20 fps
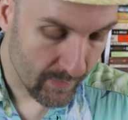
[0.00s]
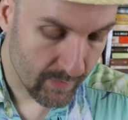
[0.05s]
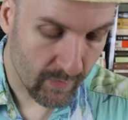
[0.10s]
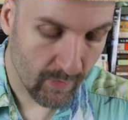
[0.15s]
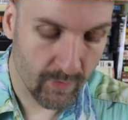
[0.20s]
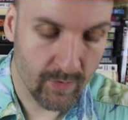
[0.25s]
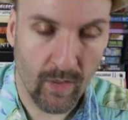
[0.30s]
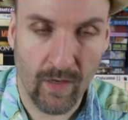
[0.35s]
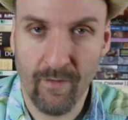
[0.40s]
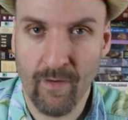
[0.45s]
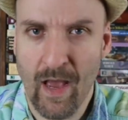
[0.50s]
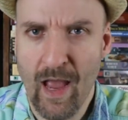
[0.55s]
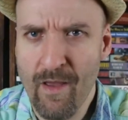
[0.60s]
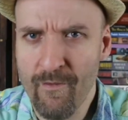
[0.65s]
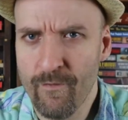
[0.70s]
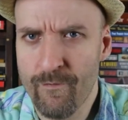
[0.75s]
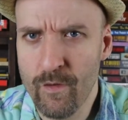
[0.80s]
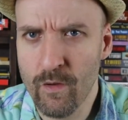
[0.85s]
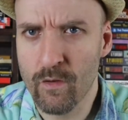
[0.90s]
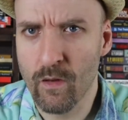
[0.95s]
So, so I
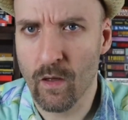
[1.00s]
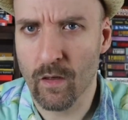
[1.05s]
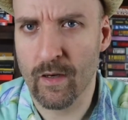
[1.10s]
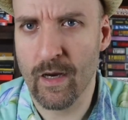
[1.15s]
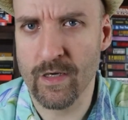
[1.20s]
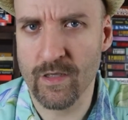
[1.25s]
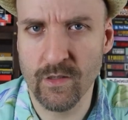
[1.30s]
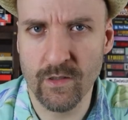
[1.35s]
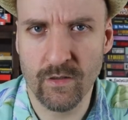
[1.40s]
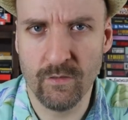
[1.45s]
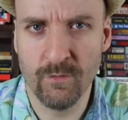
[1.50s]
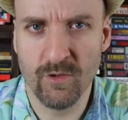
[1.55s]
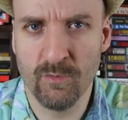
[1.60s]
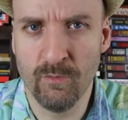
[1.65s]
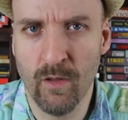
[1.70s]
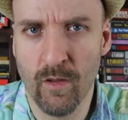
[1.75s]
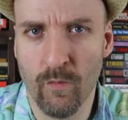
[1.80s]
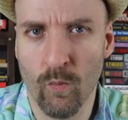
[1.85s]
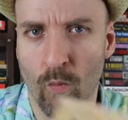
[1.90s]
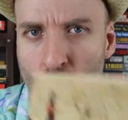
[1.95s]
have a few Clark Ashton
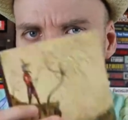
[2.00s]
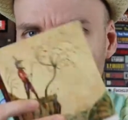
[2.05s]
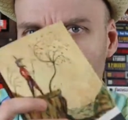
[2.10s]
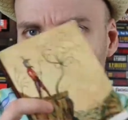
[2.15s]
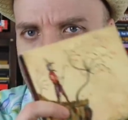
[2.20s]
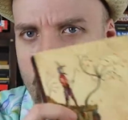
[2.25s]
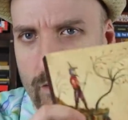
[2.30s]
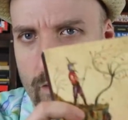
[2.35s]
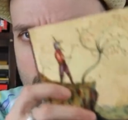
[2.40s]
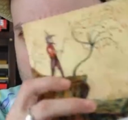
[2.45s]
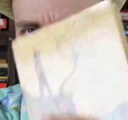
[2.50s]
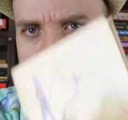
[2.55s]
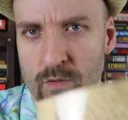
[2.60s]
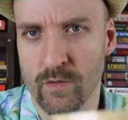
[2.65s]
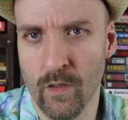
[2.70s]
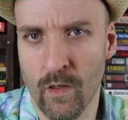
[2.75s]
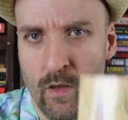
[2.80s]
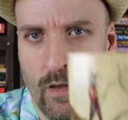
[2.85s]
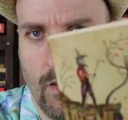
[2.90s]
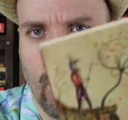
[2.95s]
Smith works, like he
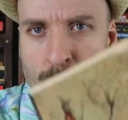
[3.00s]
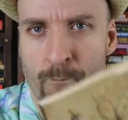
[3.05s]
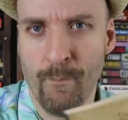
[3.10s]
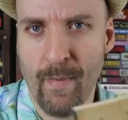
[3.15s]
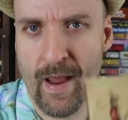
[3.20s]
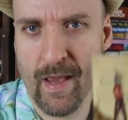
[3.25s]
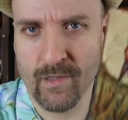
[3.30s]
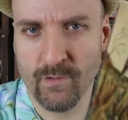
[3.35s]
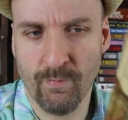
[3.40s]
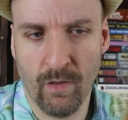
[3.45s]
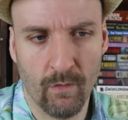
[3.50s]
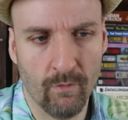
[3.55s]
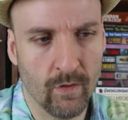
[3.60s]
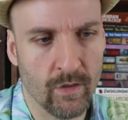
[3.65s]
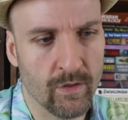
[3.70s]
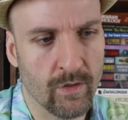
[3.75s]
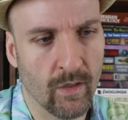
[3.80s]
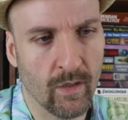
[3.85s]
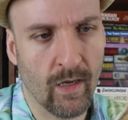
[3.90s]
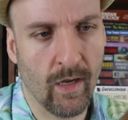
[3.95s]
was mass
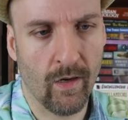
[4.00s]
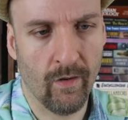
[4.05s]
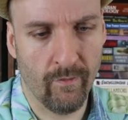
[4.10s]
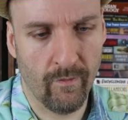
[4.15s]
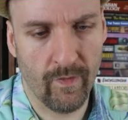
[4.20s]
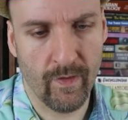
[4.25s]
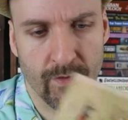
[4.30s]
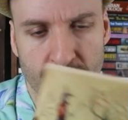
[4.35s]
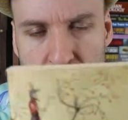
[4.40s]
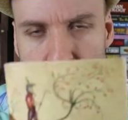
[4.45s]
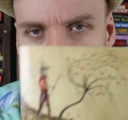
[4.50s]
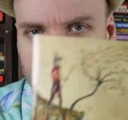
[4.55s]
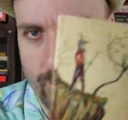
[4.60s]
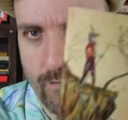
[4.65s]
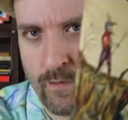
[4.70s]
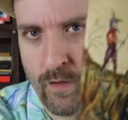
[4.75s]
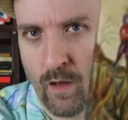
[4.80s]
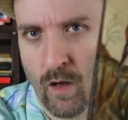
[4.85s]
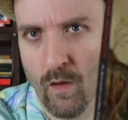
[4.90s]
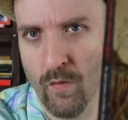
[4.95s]
published in kind of this,
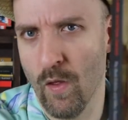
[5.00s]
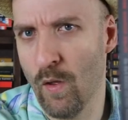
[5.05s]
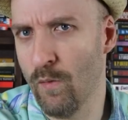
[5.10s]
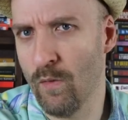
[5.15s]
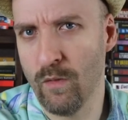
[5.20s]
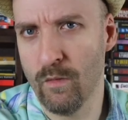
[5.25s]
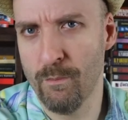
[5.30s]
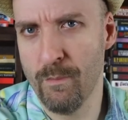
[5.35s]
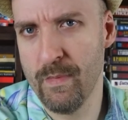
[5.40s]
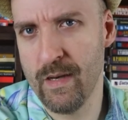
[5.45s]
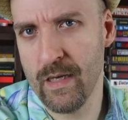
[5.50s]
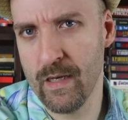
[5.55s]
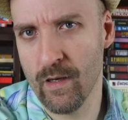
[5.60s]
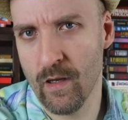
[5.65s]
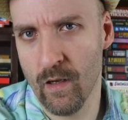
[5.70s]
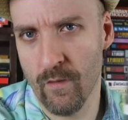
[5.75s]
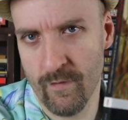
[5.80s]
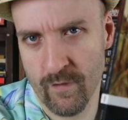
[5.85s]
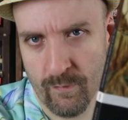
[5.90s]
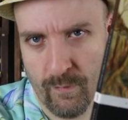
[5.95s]
although many
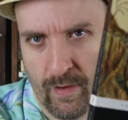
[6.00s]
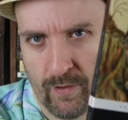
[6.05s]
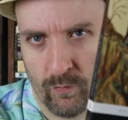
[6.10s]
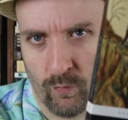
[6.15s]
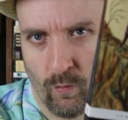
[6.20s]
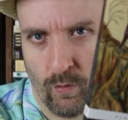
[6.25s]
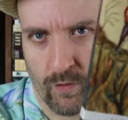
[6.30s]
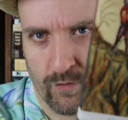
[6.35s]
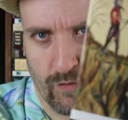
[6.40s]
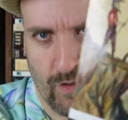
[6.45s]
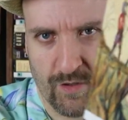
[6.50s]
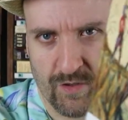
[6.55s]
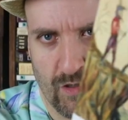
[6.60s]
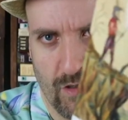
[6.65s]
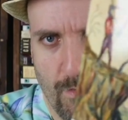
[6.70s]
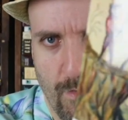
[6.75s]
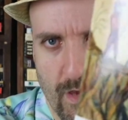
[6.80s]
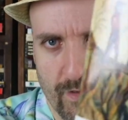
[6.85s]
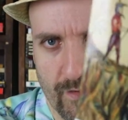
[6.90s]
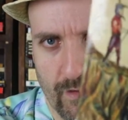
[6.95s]
of his best works are
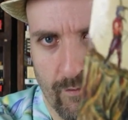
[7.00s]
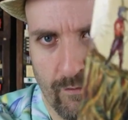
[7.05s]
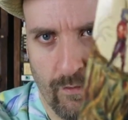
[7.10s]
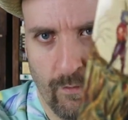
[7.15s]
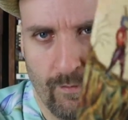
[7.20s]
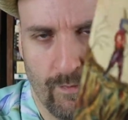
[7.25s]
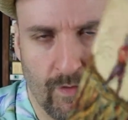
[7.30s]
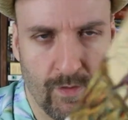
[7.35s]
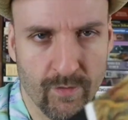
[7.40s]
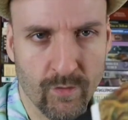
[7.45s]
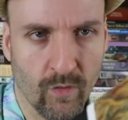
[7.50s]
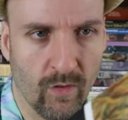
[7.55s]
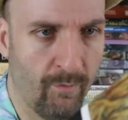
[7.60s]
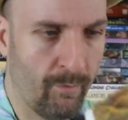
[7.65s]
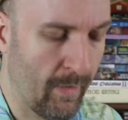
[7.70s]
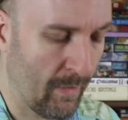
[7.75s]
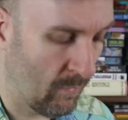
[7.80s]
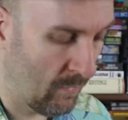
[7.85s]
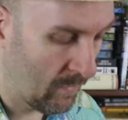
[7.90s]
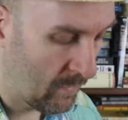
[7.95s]
actually missing from this sort
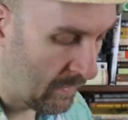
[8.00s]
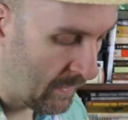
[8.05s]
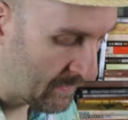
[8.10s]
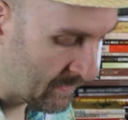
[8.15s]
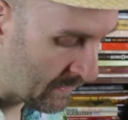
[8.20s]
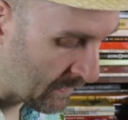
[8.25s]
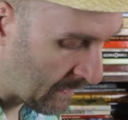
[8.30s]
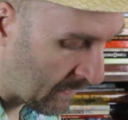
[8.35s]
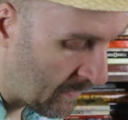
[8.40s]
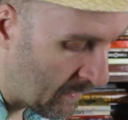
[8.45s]
of Penguin Classic,